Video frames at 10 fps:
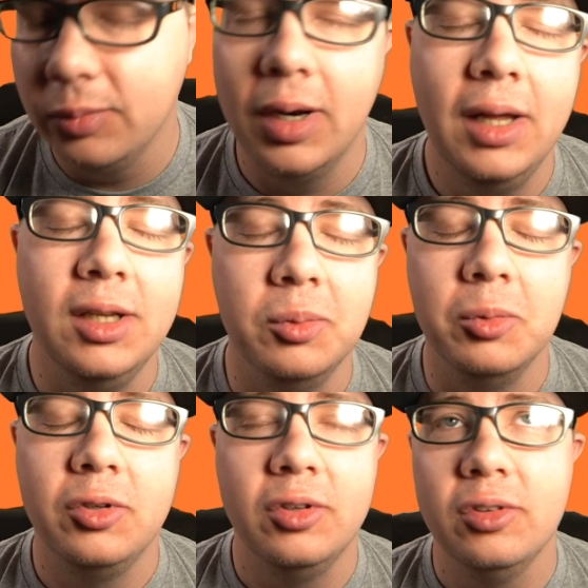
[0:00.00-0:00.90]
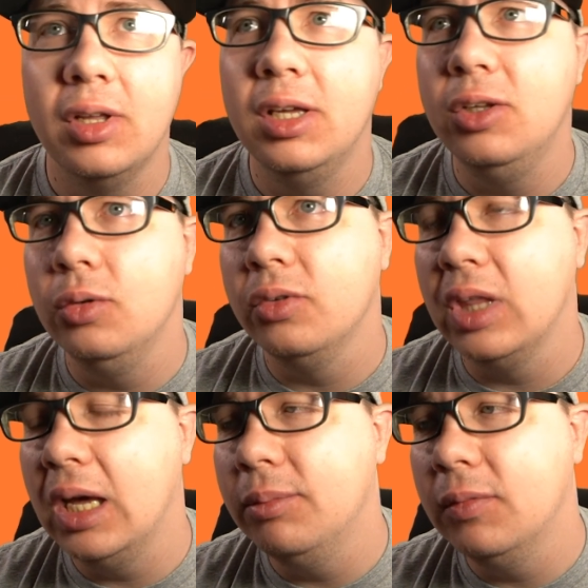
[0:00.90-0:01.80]
of what I did, which is I used
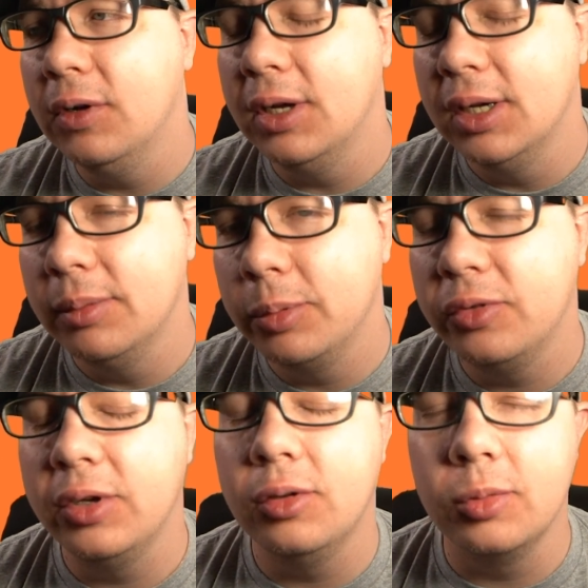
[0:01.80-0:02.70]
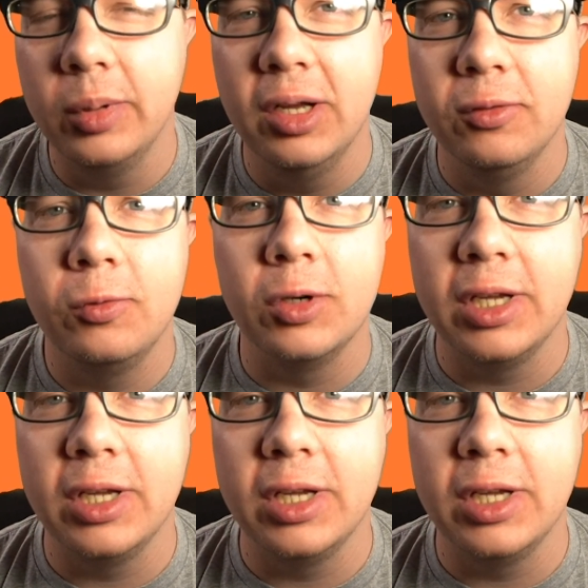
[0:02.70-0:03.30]
that particular round for